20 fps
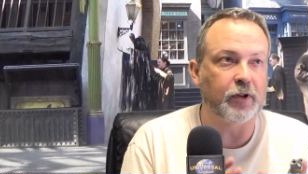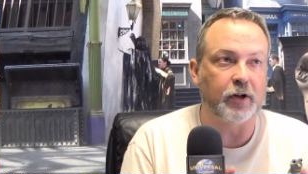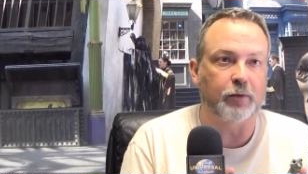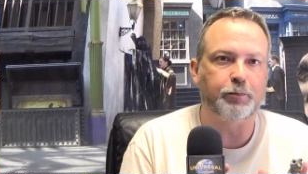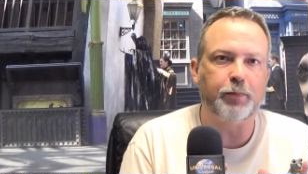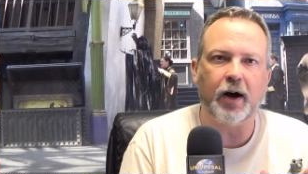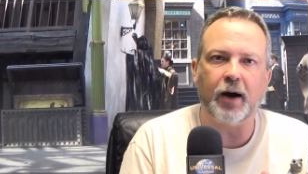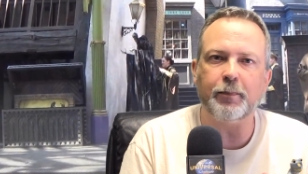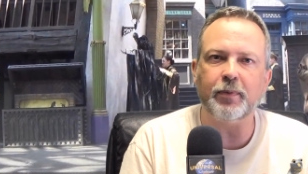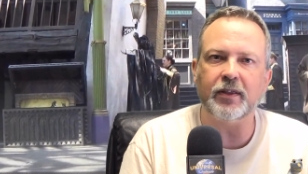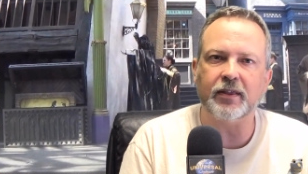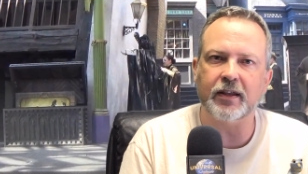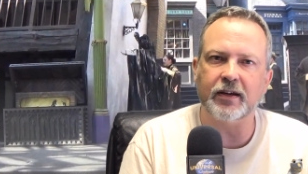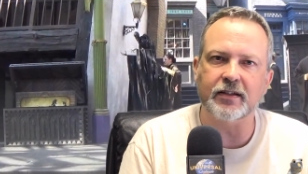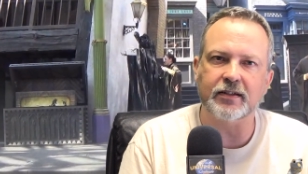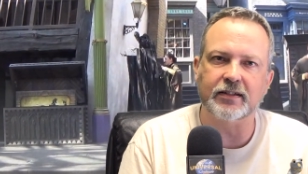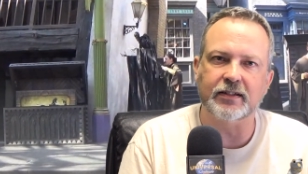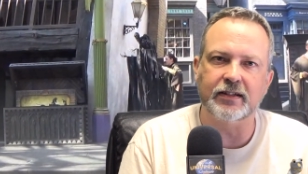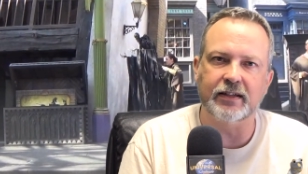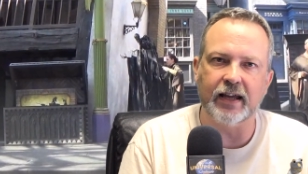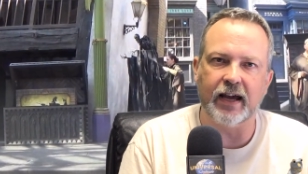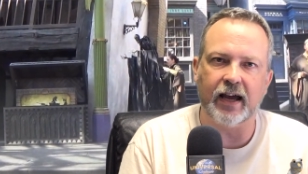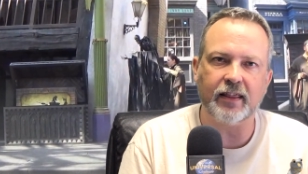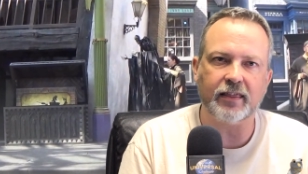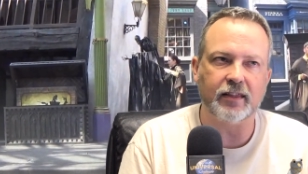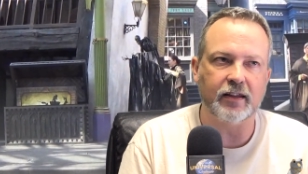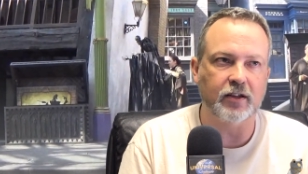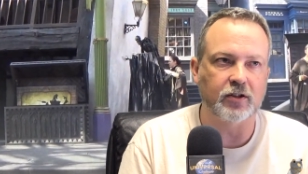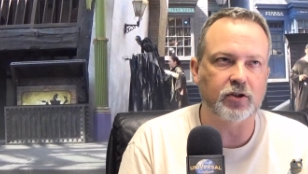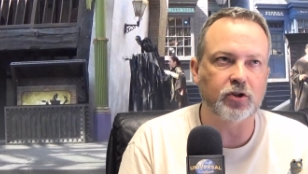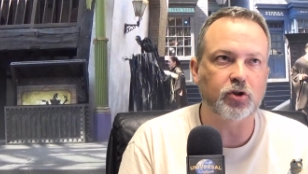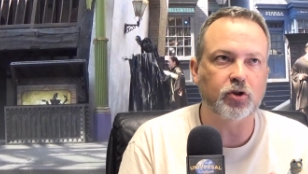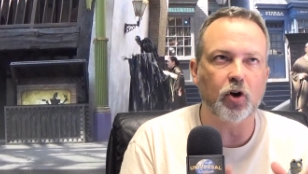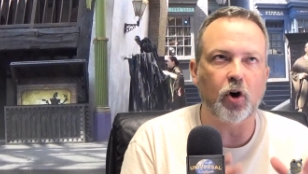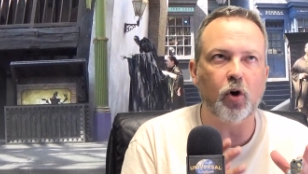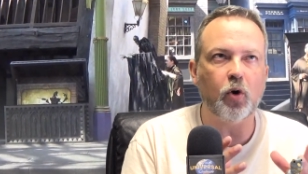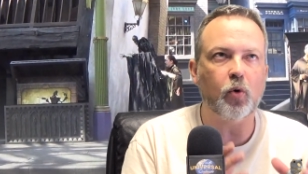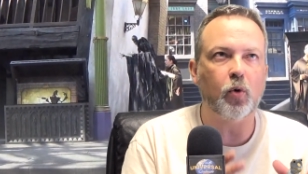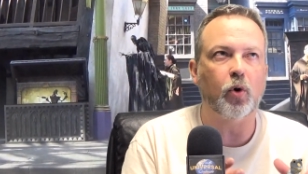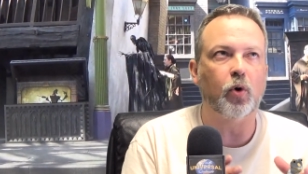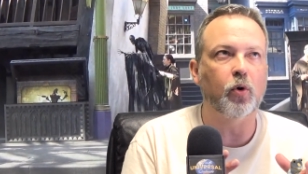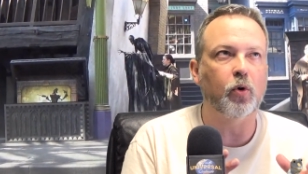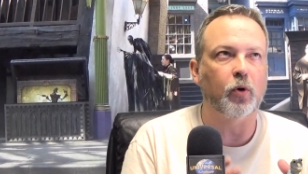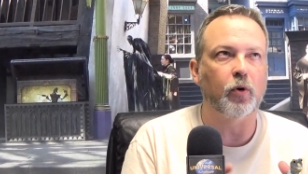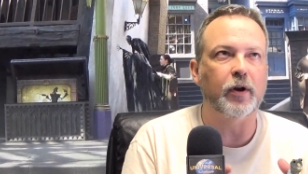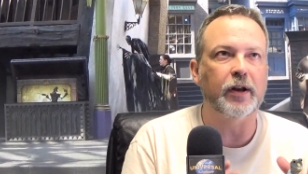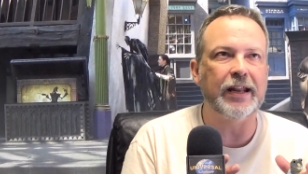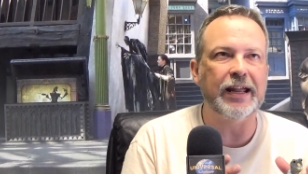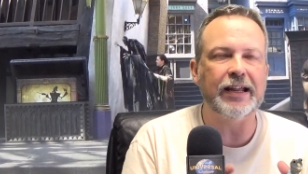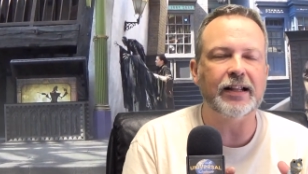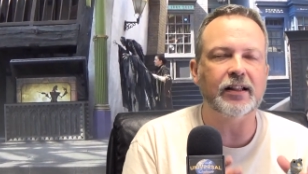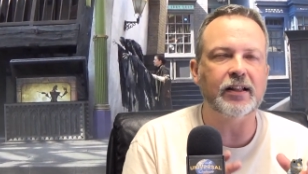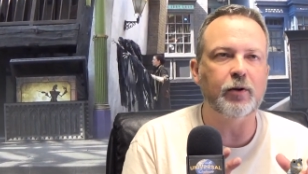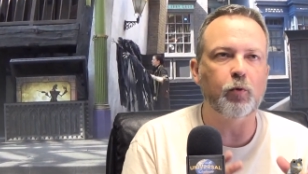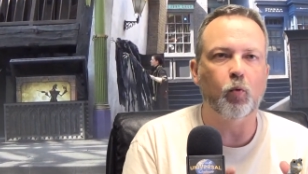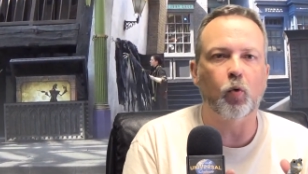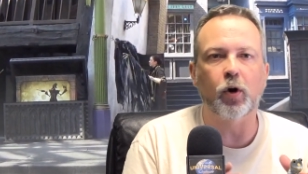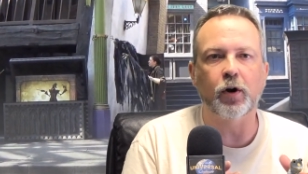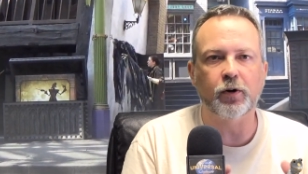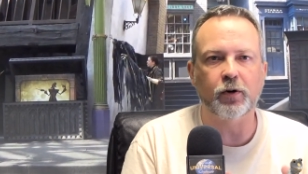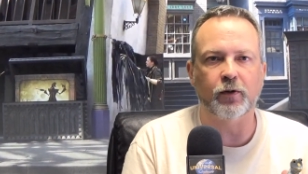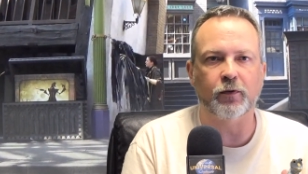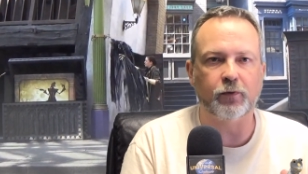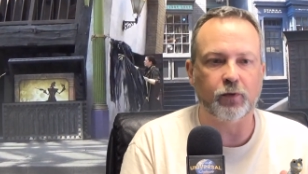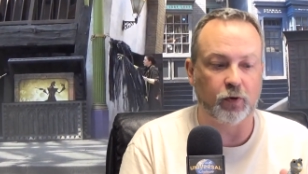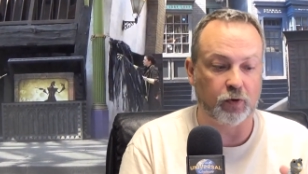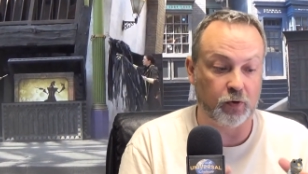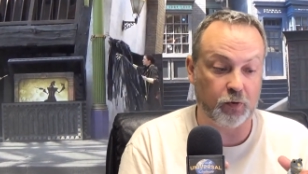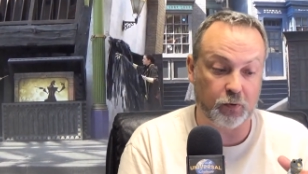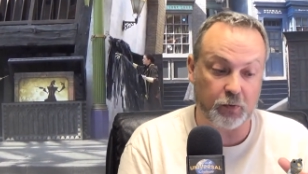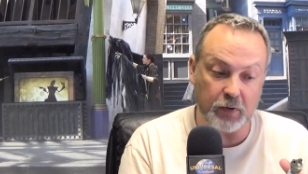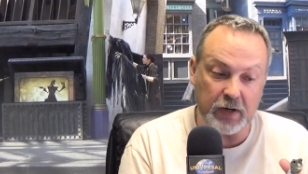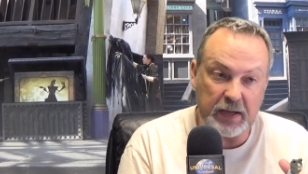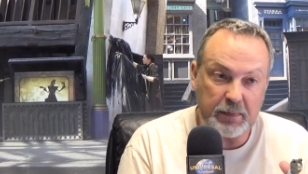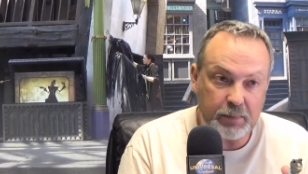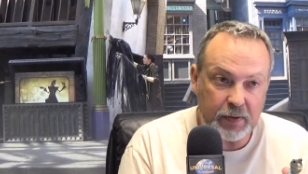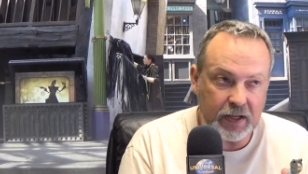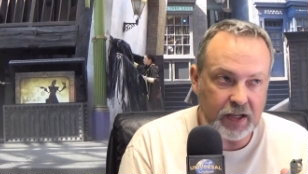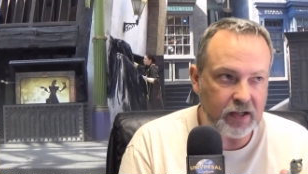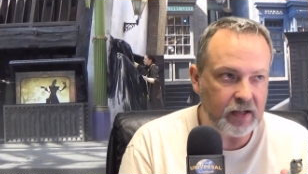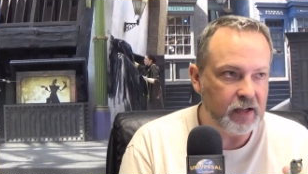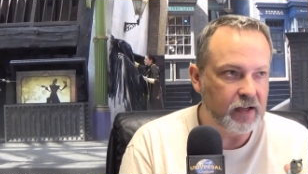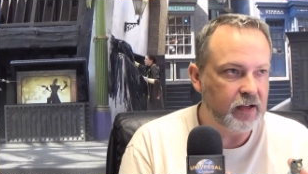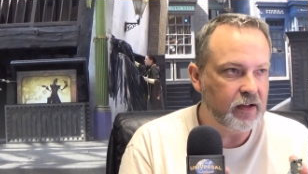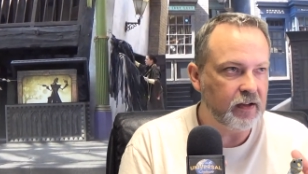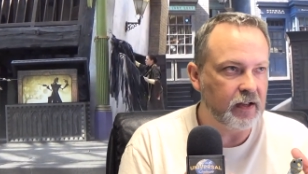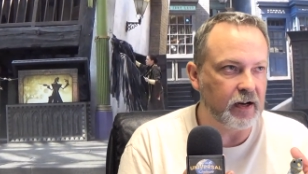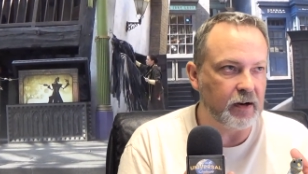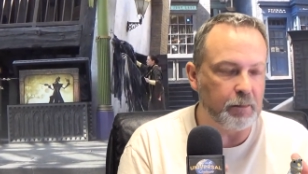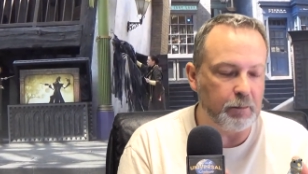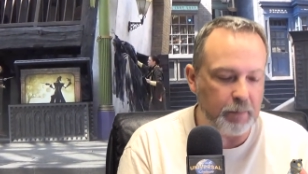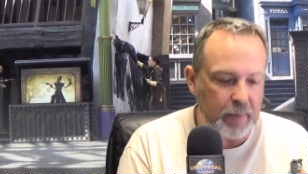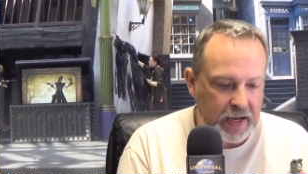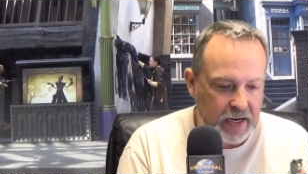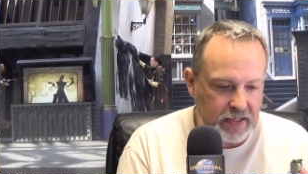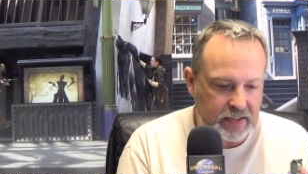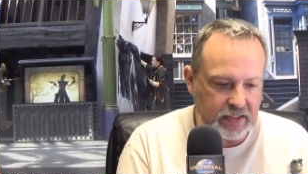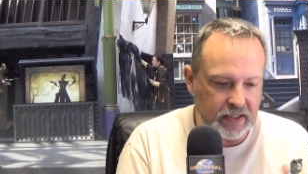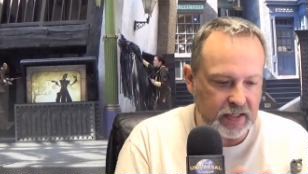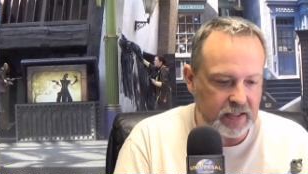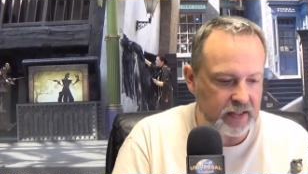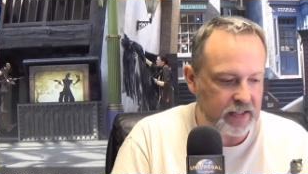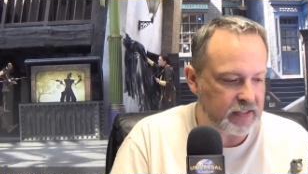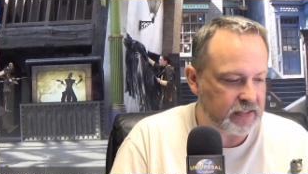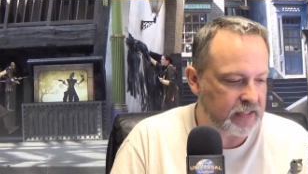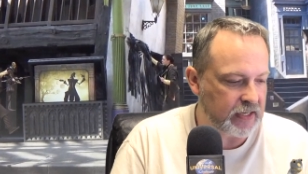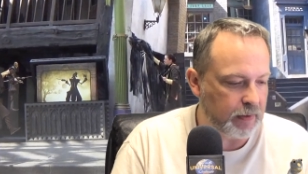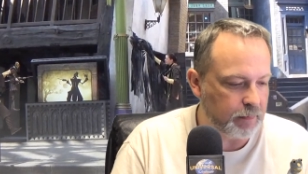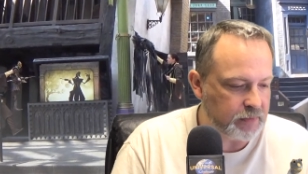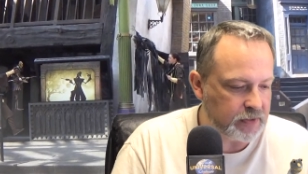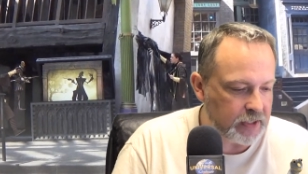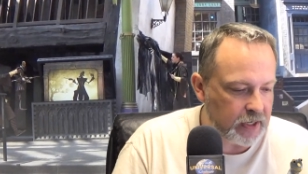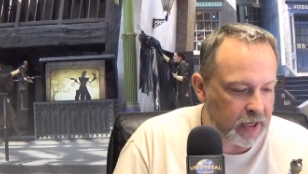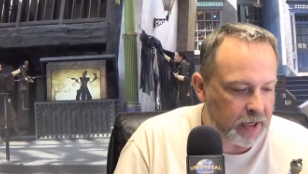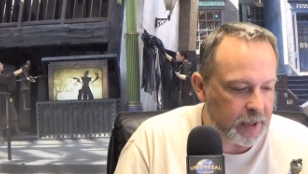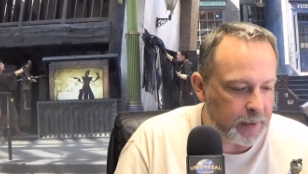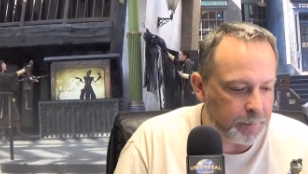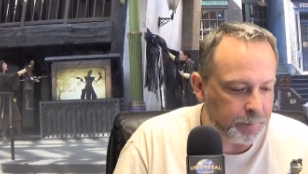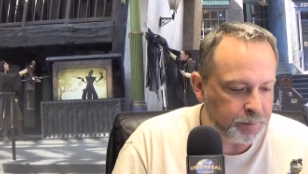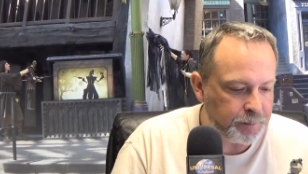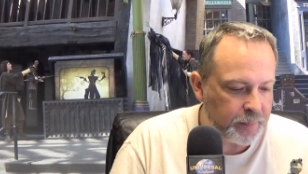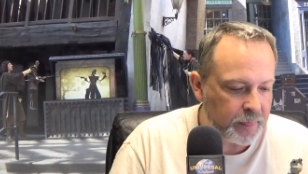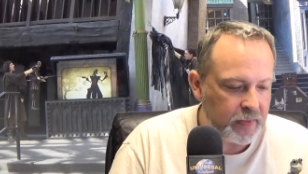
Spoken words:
puppet that is Death is so ornately wonderful, creepy, and amazing at the same time.